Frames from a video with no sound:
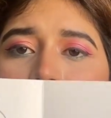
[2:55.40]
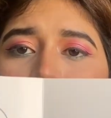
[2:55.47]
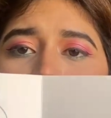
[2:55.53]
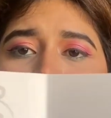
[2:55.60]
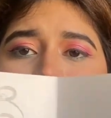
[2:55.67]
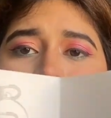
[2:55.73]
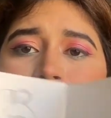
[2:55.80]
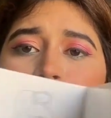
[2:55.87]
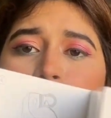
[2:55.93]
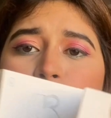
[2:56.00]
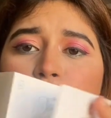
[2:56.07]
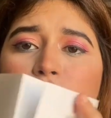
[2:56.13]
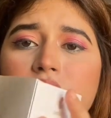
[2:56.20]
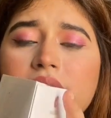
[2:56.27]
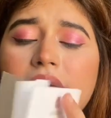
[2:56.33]
you're supposed to
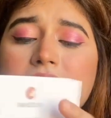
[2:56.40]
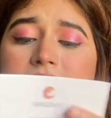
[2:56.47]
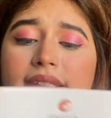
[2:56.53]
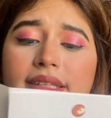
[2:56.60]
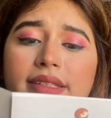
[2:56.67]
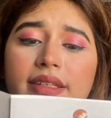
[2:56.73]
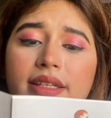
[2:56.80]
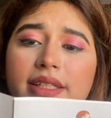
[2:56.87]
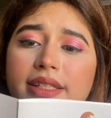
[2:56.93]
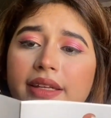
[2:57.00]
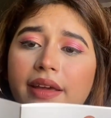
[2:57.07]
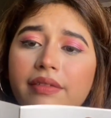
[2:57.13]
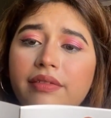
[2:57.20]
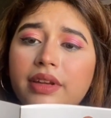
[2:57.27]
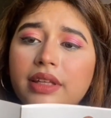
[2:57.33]
use the accessories and
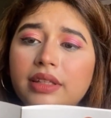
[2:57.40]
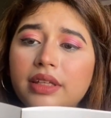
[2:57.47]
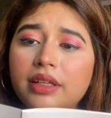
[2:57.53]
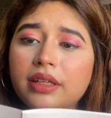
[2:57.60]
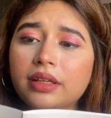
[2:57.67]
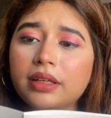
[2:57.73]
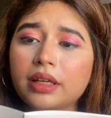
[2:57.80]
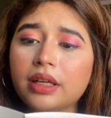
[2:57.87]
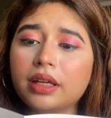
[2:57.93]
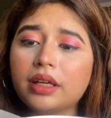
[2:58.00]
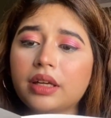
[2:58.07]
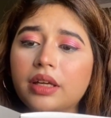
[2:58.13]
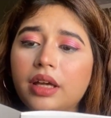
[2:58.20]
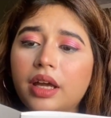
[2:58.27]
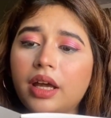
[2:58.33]
everything,
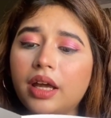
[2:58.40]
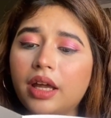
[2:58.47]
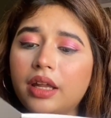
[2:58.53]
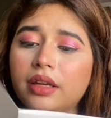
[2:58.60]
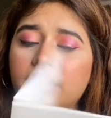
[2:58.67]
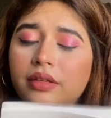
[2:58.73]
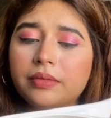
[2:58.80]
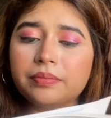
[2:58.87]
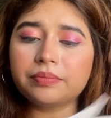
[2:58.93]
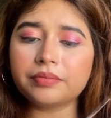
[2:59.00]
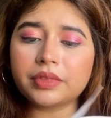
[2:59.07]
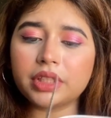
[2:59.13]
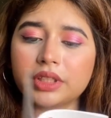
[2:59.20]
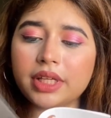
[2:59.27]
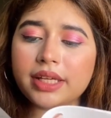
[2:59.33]
and
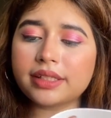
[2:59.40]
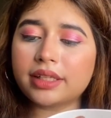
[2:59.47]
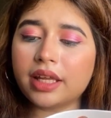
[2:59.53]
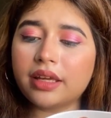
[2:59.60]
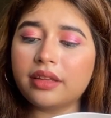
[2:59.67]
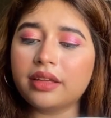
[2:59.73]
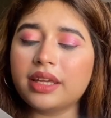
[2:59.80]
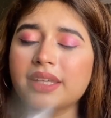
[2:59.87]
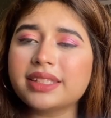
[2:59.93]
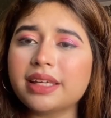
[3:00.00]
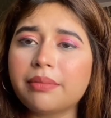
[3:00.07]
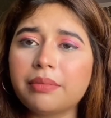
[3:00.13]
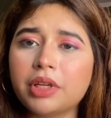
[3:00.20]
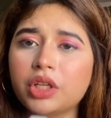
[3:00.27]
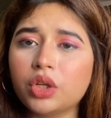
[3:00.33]
yes, like
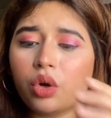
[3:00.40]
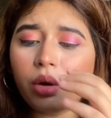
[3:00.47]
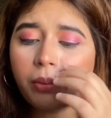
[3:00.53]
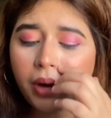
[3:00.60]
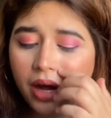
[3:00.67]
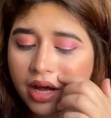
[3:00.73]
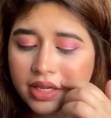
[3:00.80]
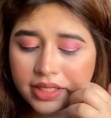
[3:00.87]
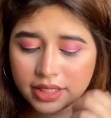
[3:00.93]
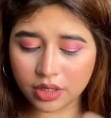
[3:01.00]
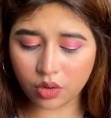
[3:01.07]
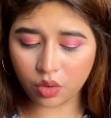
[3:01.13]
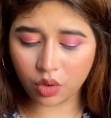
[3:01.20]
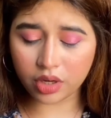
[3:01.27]
reassembling your mask or